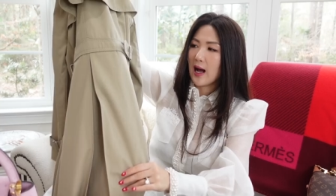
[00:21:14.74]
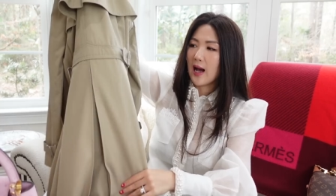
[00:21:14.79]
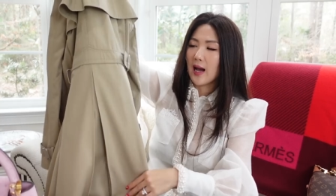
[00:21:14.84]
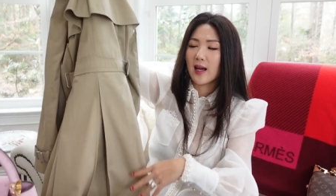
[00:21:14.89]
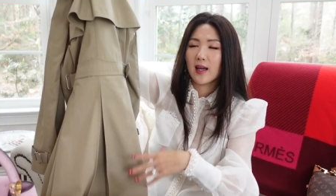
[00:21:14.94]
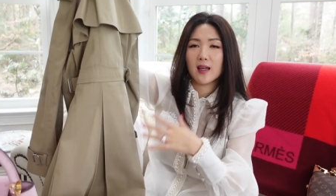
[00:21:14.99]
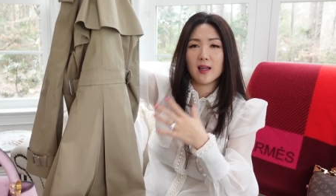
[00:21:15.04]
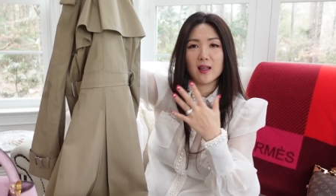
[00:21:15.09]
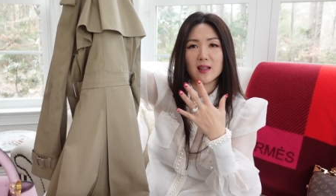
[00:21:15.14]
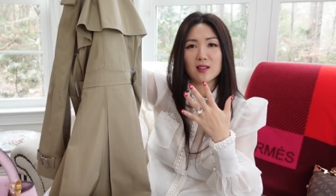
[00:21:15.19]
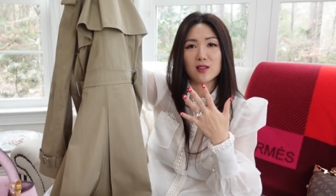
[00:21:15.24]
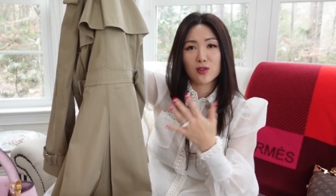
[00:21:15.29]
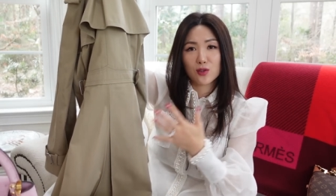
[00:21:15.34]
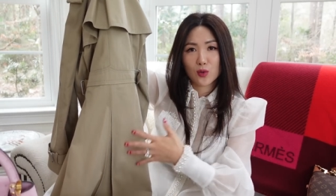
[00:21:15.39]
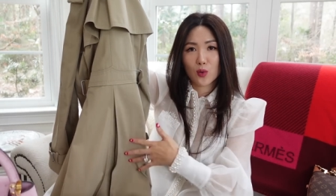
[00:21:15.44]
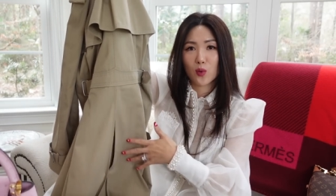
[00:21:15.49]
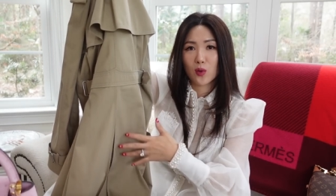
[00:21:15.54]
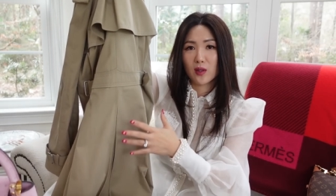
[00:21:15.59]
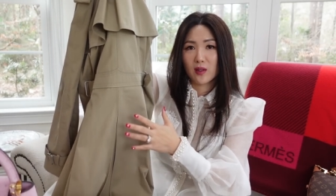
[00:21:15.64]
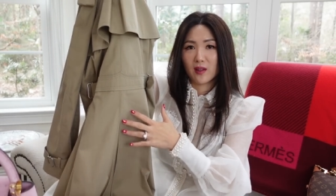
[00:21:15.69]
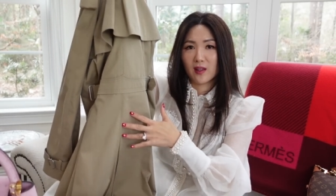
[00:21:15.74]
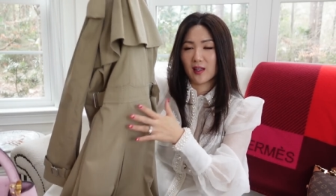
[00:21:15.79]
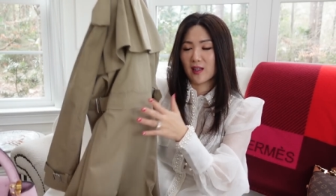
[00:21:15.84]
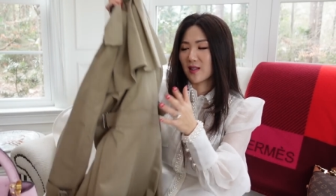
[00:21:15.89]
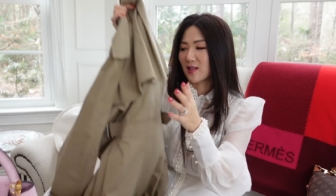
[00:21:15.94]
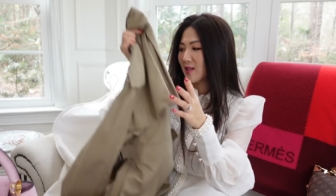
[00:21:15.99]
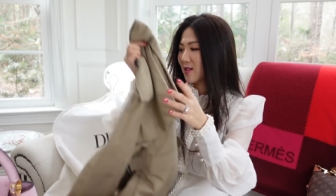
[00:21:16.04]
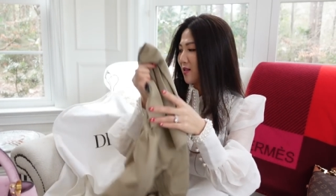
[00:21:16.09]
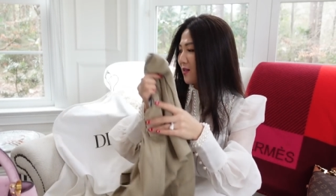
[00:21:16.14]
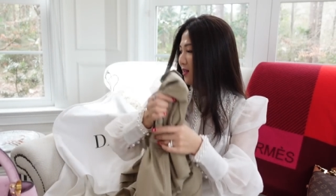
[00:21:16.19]
I store
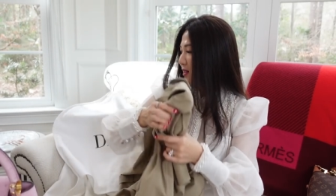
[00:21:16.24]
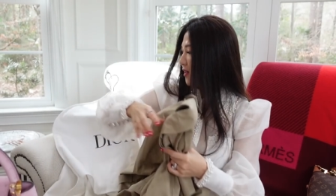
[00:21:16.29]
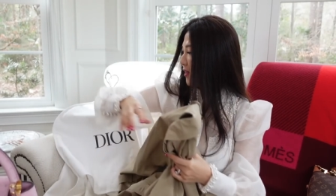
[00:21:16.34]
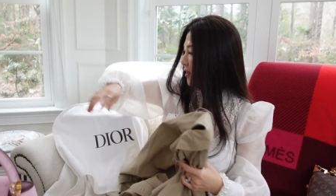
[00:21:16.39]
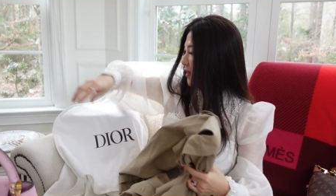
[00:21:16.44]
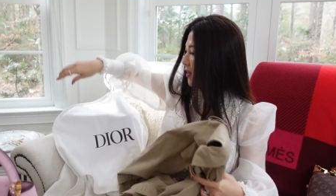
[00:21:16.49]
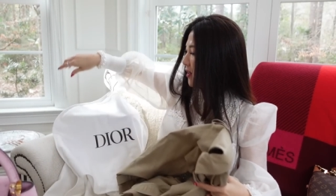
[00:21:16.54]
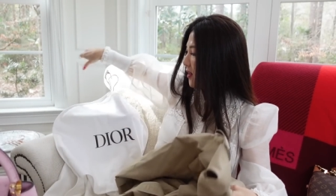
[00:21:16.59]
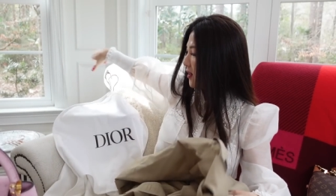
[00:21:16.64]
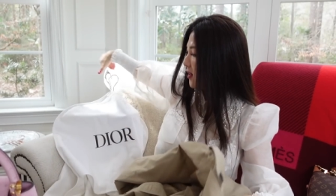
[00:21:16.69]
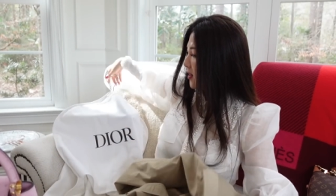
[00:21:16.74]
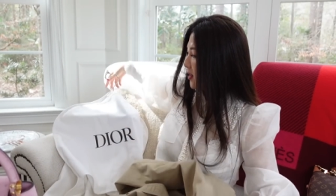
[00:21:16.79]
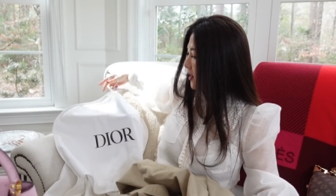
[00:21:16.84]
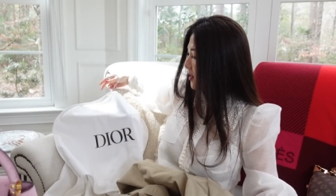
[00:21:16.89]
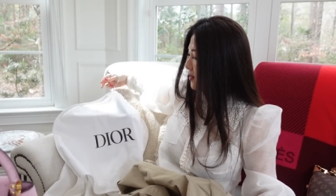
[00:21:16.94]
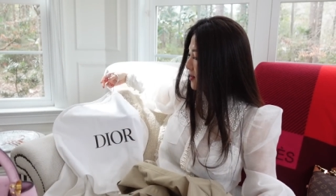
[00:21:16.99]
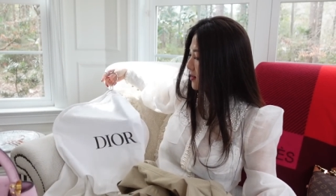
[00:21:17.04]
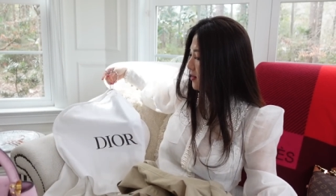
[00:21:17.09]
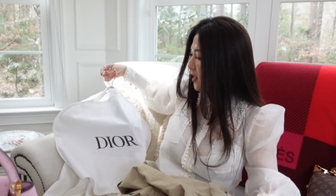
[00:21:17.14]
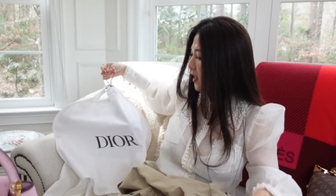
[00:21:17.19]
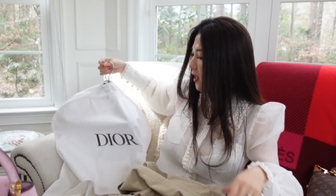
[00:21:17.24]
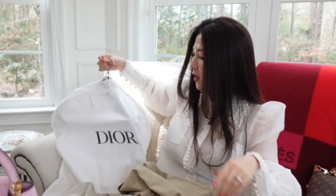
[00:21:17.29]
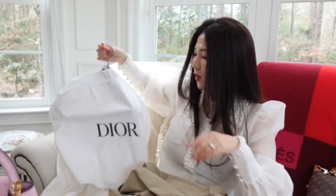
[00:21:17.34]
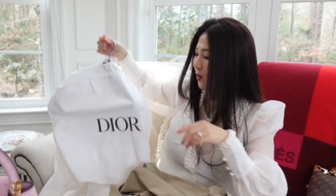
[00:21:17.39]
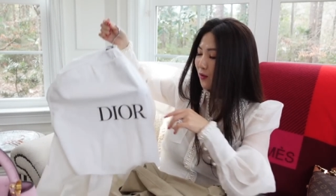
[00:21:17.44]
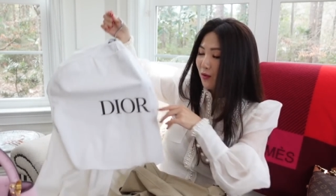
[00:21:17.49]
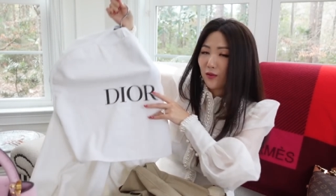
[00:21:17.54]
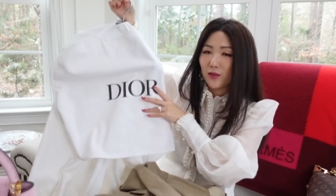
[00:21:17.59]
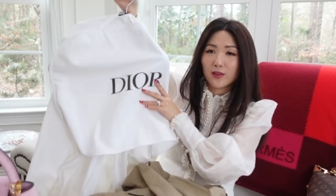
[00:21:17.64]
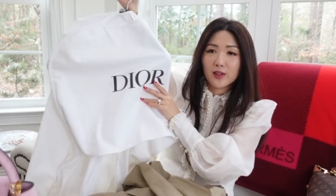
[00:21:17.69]
this inside
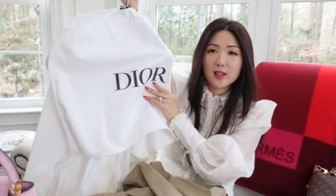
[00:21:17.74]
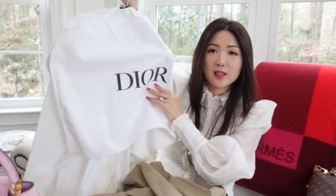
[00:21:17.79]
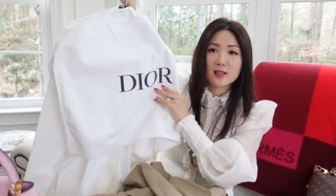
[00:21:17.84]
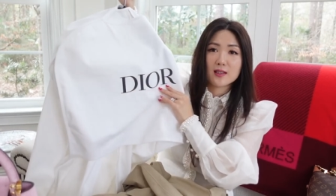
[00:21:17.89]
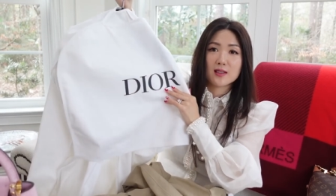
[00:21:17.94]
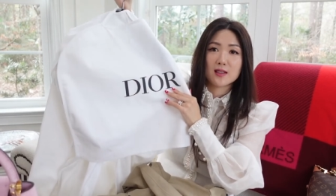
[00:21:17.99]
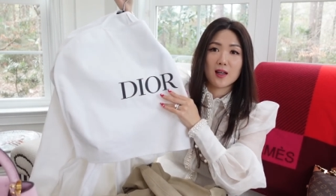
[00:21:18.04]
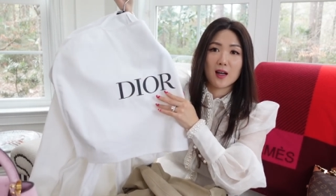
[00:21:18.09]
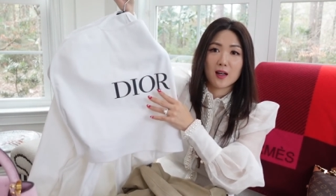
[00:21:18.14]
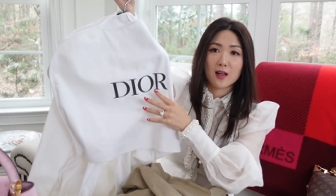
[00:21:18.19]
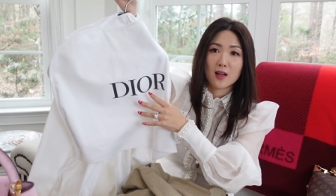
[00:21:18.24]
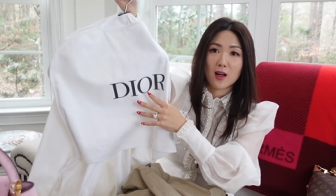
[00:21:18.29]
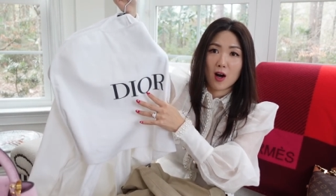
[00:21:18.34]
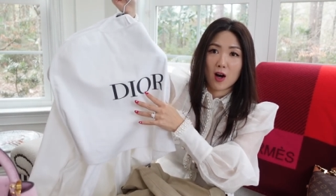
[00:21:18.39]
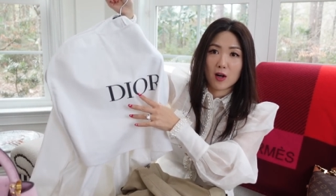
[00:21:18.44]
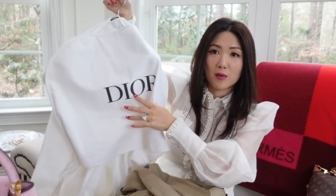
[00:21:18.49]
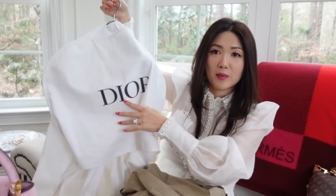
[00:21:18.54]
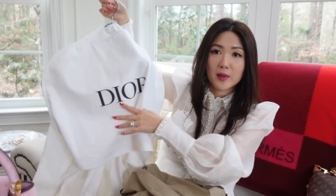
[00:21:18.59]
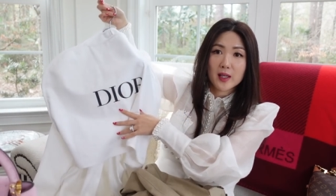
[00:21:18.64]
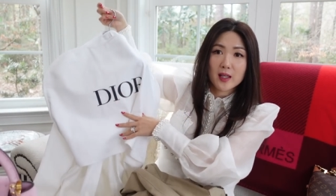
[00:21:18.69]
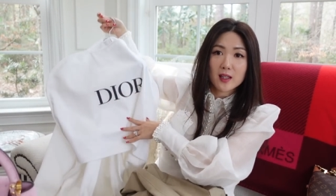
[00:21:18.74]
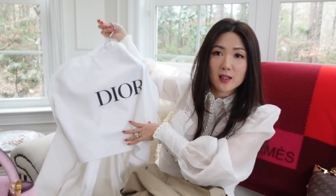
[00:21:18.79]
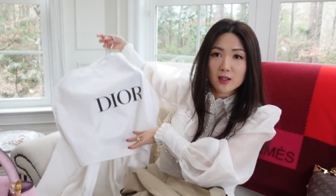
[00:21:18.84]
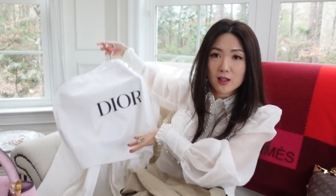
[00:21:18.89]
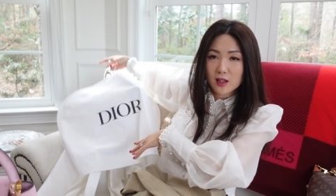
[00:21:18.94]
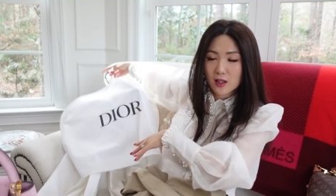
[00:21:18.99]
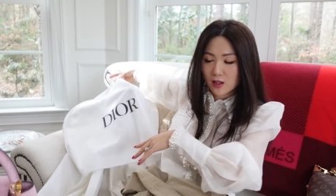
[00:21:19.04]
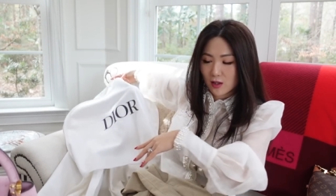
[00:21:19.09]
of this garment.